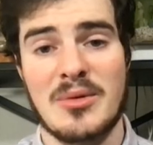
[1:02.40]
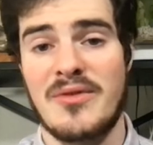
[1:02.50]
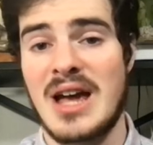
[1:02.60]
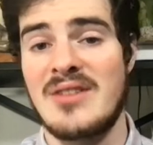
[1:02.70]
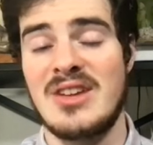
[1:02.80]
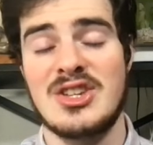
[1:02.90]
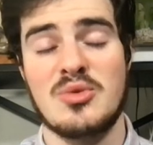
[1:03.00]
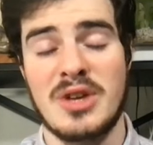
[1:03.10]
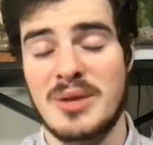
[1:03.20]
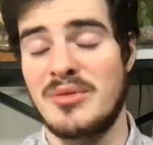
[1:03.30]
We're 5 days a
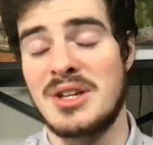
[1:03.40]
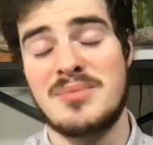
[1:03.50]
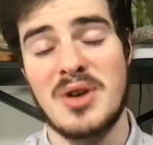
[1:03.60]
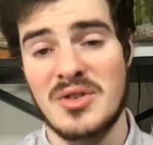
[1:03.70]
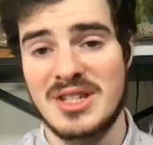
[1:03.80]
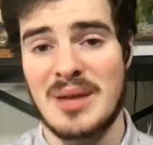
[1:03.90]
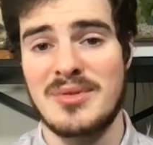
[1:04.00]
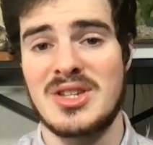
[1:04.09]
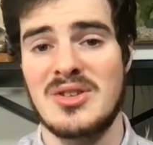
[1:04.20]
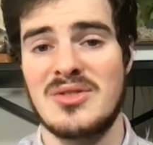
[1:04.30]
week, plus bonus
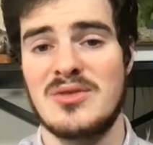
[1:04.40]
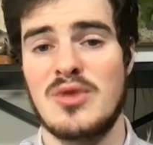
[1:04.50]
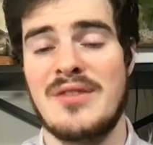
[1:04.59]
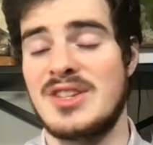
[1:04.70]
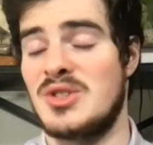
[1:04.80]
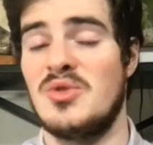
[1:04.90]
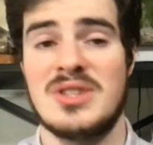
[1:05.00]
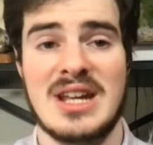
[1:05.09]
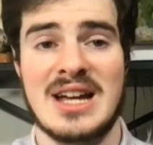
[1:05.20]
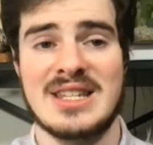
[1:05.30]
episodes of Ravens news,
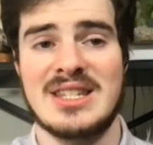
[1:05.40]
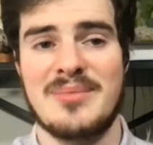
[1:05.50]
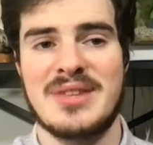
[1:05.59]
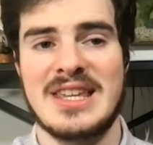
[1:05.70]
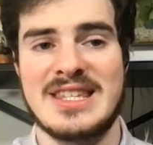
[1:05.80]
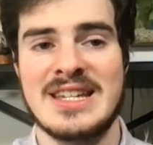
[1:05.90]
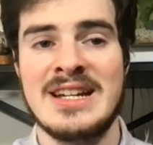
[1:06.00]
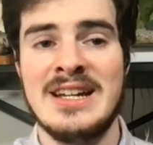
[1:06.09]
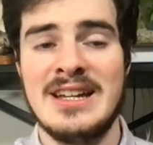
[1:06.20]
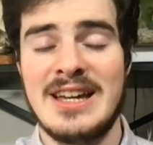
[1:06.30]
analysis, updates,
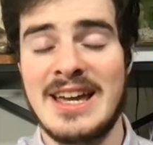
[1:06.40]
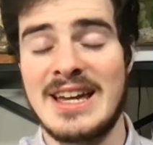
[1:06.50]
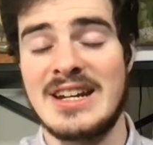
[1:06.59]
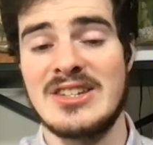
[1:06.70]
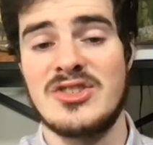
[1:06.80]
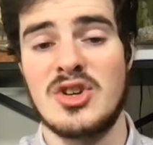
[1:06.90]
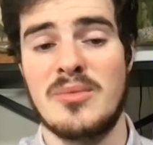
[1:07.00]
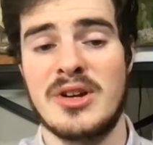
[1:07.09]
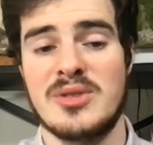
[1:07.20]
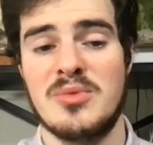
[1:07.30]
and so
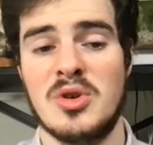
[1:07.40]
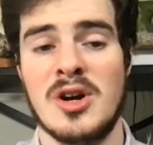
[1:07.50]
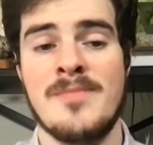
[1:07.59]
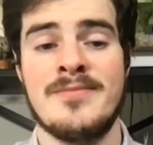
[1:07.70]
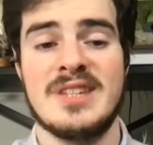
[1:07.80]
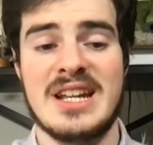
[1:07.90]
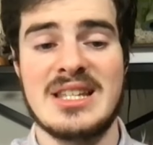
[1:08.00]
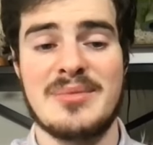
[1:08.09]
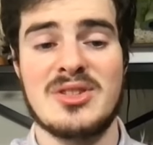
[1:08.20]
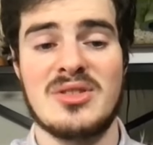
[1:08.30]
much more. Today's
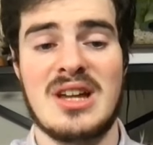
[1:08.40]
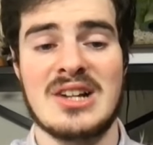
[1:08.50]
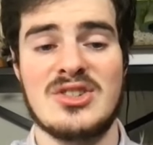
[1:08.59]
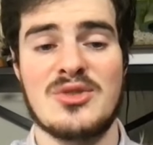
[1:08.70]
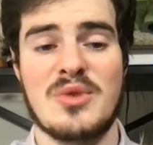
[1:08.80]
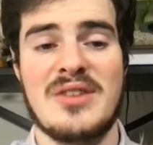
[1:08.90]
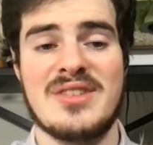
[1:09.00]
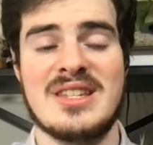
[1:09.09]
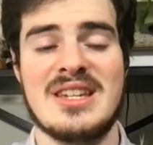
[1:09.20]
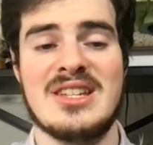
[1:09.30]
episode of Locked On
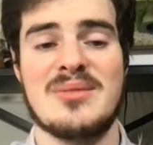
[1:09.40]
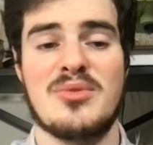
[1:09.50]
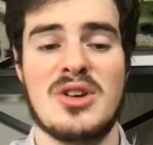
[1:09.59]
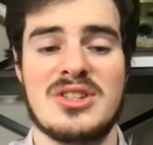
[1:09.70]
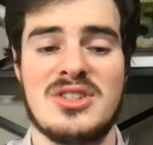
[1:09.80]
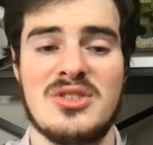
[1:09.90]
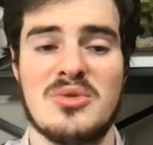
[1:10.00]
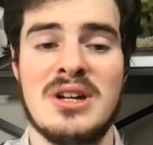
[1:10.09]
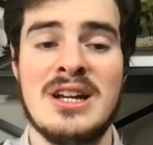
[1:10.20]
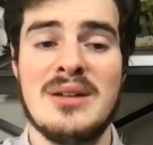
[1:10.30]
Ravens is brought to
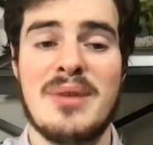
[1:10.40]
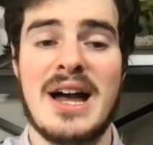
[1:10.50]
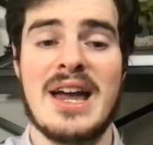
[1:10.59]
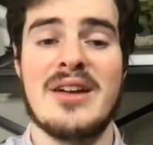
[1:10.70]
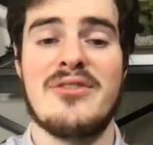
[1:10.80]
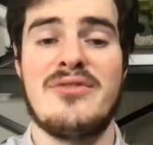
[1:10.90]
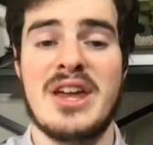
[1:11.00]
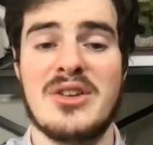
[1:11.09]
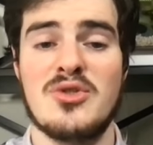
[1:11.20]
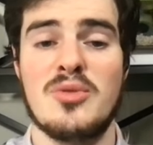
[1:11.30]
you by
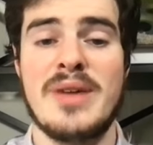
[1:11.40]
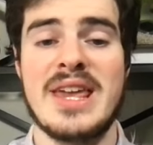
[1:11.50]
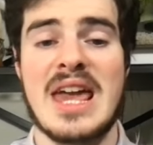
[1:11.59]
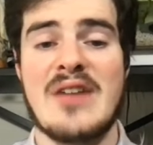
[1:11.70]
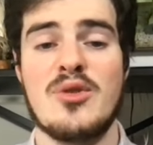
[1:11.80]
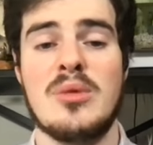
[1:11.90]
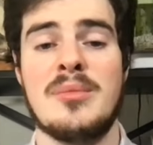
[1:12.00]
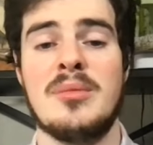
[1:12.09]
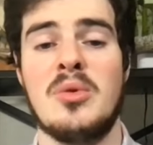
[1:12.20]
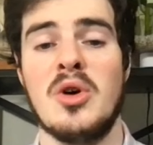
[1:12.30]
FanDuel. Make every
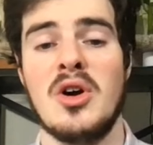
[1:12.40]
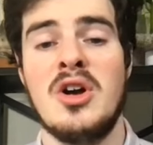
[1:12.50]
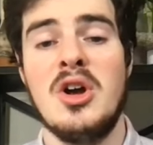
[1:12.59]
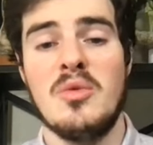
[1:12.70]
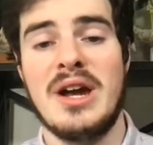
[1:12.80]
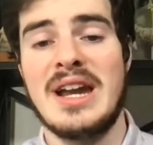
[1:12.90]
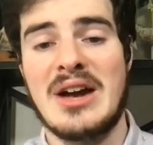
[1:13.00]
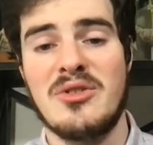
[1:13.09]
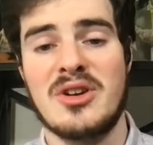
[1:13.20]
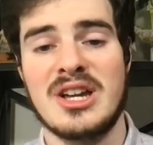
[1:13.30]
moment more. Right now,
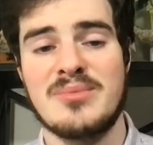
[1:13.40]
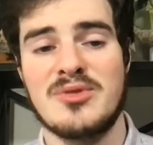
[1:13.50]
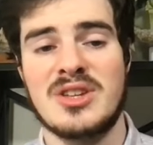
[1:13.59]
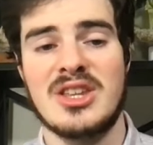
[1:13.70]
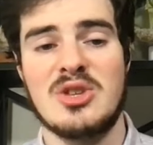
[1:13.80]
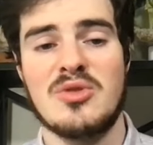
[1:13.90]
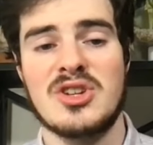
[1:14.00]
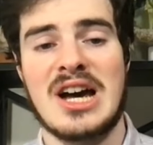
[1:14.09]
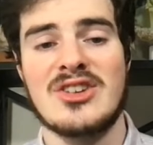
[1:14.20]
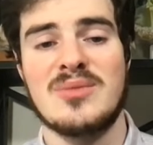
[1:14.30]
new customers get
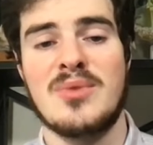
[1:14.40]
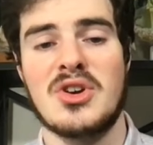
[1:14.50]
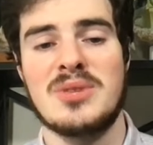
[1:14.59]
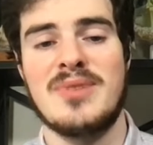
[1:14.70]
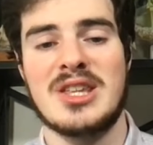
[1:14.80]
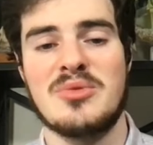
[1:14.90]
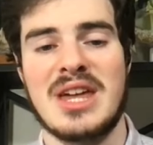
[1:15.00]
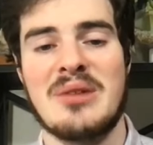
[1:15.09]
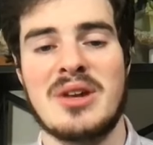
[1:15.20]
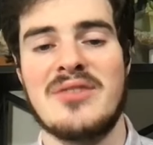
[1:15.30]
$200 in bonus bets with
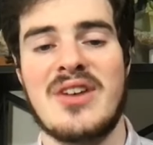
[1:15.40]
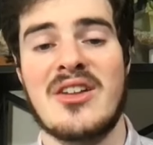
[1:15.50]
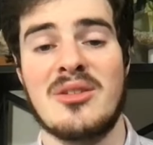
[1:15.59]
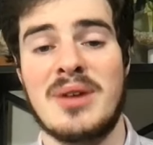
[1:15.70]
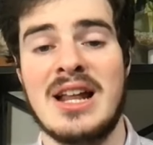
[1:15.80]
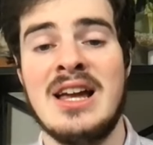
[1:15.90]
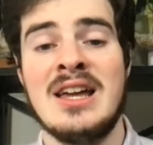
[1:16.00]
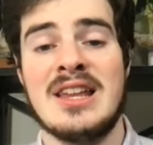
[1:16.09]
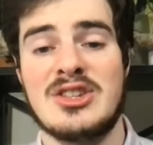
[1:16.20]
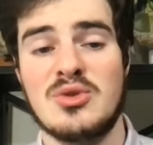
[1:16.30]
any winning $5 bet.
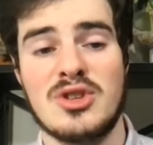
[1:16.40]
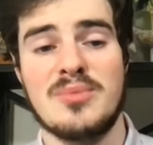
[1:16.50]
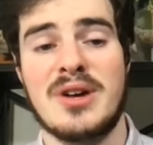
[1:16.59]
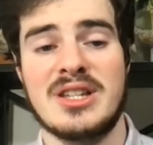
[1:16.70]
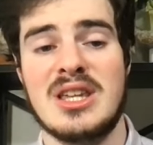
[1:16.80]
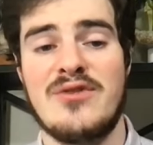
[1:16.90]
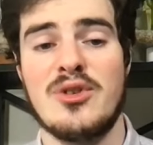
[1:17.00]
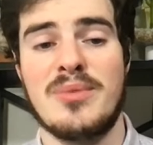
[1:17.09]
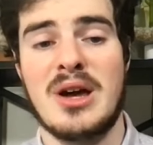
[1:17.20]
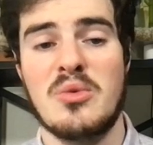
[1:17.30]
That's $200 if your
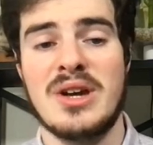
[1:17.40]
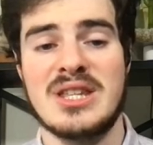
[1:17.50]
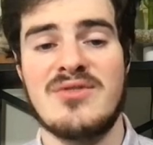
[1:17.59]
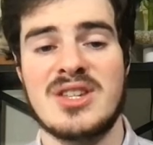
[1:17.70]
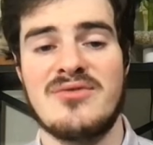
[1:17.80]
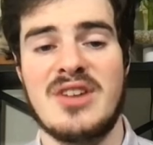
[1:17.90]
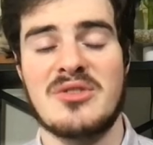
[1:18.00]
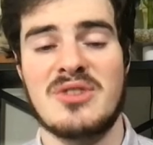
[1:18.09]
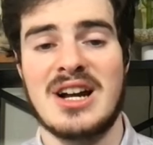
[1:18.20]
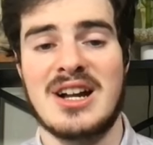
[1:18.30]
bet wins. Visit
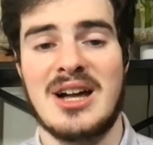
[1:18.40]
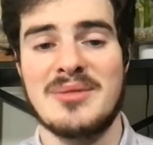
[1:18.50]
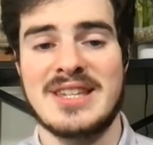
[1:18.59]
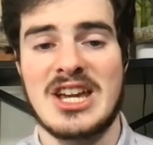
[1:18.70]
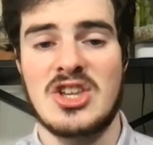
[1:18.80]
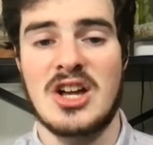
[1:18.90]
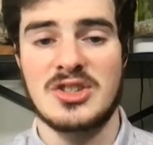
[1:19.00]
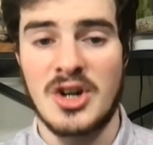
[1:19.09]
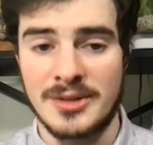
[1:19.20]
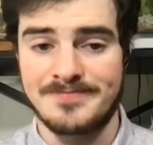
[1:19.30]

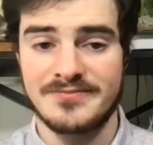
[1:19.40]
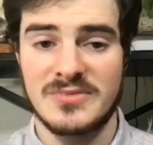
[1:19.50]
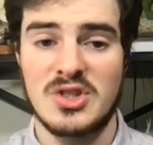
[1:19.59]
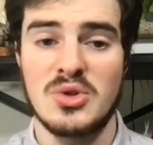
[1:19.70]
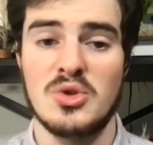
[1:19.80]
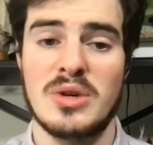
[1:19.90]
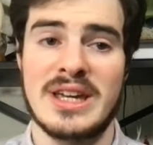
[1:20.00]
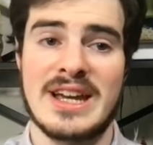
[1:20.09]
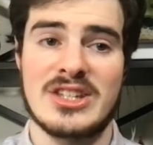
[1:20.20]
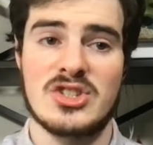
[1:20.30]
FanDuel.com/lockedon to
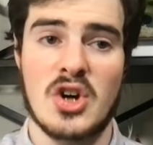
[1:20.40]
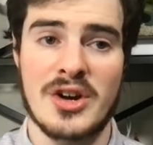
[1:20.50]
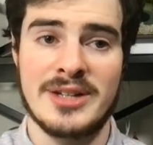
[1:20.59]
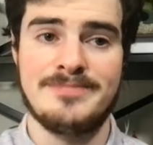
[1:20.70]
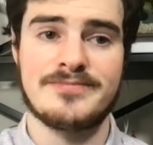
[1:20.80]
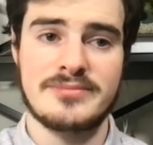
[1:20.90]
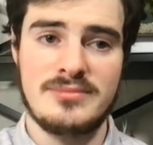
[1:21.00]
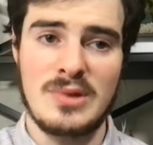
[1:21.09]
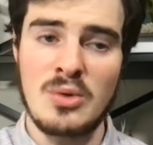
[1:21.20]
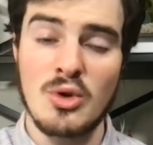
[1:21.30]
get started.
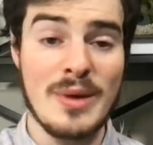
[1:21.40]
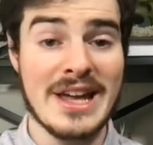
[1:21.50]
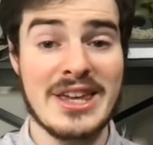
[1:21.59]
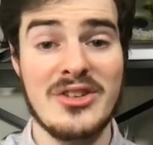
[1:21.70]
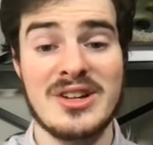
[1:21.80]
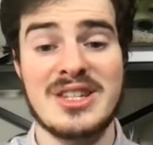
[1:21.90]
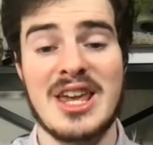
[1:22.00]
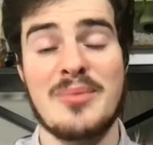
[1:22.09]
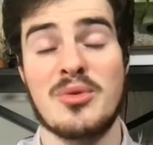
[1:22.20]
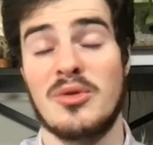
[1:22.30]
We're back here. It is
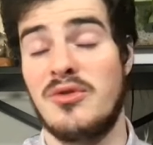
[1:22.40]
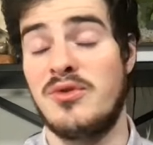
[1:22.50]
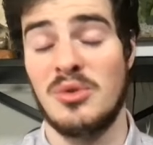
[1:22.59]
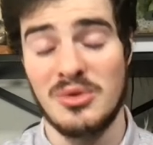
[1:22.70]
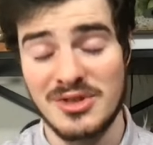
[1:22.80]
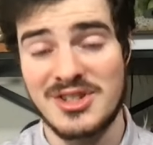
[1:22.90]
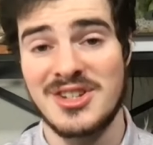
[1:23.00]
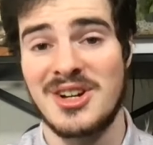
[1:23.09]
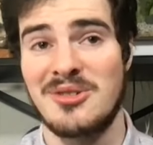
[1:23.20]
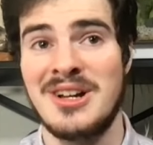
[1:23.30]
April Fool's,
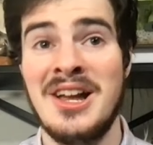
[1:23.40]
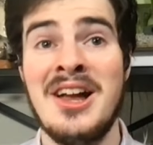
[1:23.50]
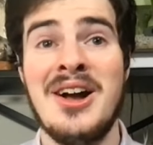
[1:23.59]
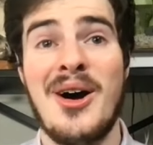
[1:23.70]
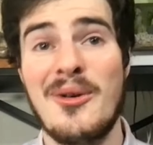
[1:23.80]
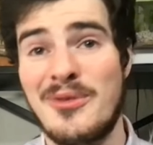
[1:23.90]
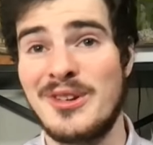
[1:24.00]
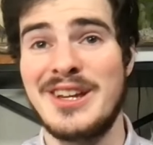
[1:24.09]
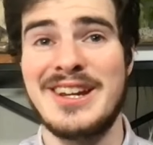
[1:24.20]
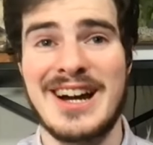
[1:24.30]
so
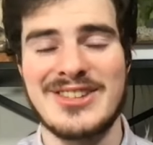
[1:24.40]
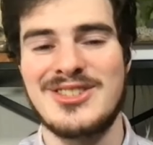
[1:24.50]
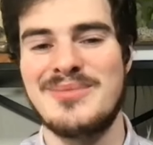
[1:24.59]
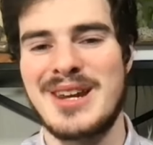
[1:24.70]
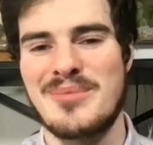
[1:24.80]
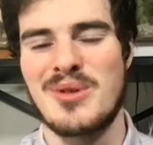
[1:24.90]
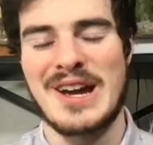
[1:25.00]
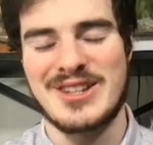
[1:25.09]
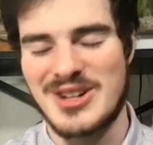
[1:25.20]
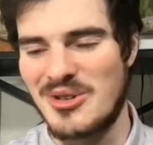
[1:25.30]
hopefully not too many
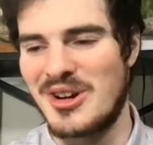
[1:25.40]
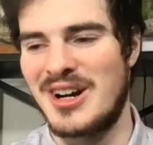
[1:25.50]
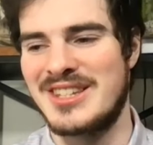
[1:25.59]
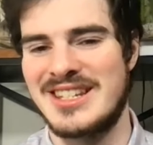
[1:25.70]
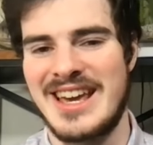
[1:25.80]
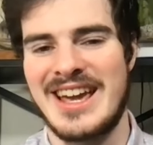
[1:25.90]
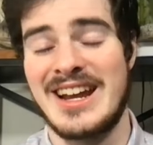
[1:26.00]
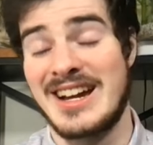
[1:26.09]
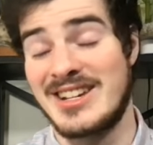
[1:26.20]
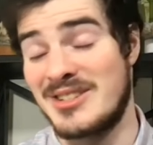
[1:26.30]
pranks going on today. It
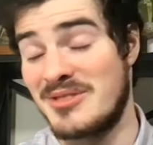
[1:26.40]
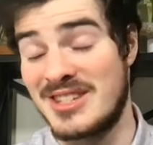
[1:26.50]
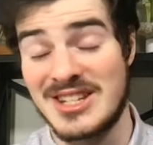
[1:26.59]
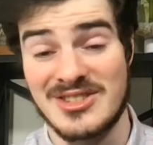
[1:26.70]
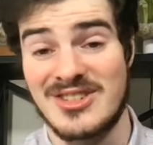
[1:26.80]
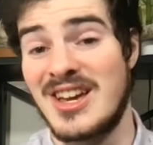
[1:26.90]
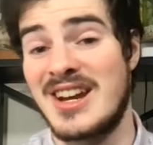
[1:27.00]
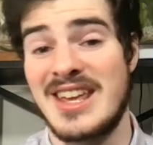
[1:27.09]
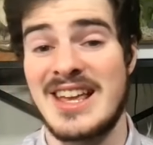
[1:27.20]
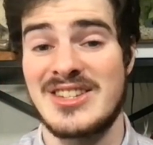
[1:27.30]
actually was Easter
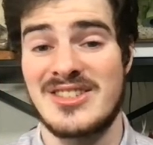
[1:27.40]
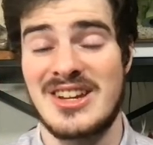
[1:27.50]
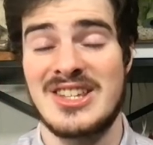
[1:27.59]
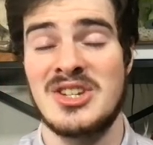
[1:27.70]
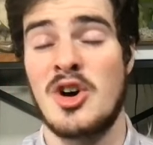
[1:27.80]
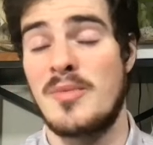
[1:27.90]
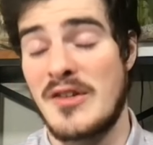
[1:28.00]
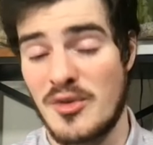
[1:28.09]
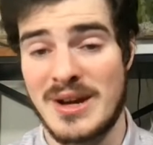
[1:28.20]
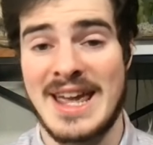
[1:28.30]
Sunday yesterday, so hope
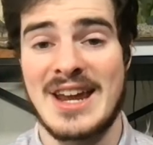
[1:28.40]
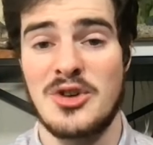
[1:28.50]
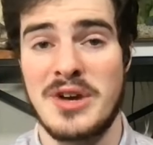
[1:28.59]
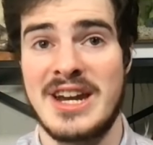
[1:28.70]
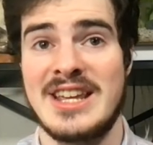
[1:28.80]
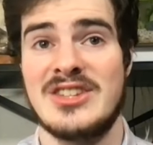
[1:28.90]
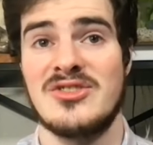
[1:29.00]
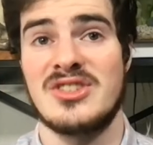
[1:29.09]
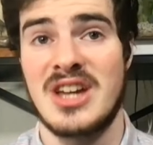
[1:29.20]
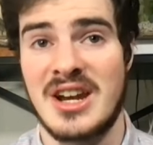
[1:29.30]
everybody had a great Easter
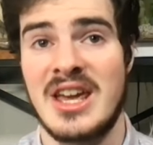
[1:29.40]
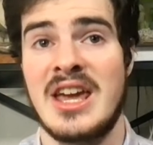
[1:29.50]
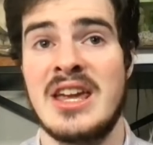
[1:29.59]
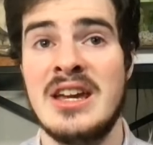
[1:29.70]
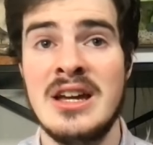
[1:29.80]
Sunday.